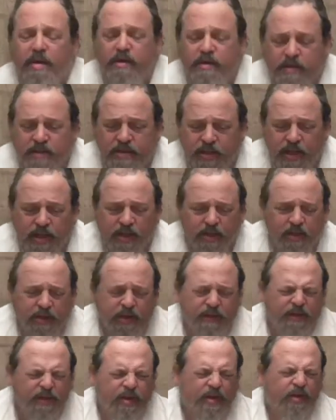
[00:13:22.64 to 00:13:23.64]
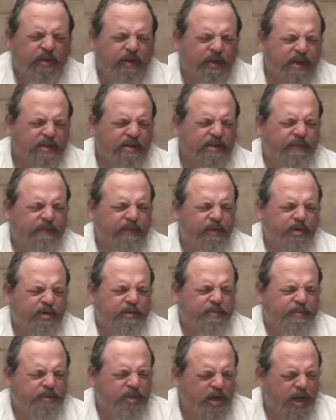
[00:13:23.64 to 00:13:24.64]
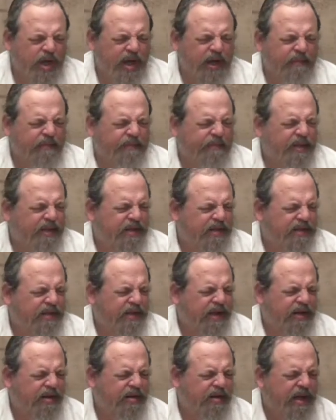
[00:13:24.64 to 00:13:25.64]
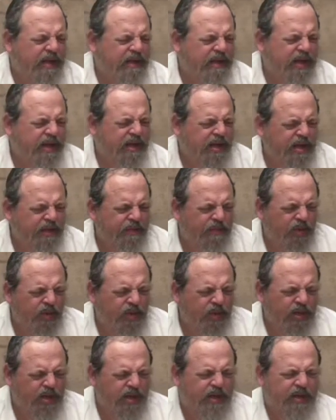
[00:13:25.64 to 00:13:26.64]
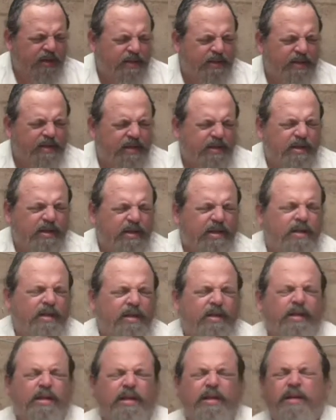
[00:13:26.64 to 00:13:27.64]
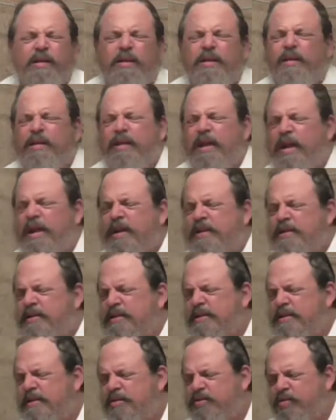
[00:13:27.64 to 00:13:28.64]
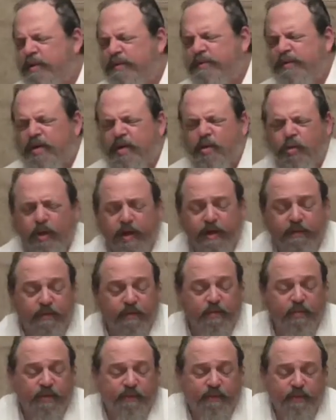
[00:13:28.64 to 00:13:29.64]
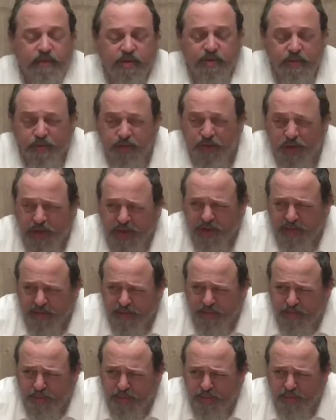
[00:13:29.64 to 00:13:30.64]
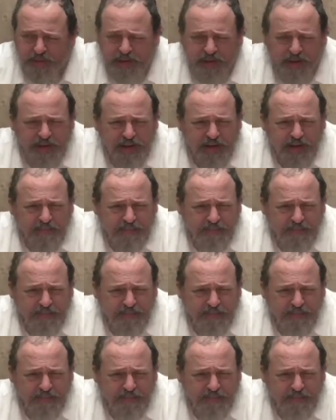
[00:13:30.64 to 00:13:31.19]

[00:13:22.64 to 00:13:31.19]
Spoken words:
So even though there is a first pshat, but I think the Gemora has drifted away from the first pshat, personally.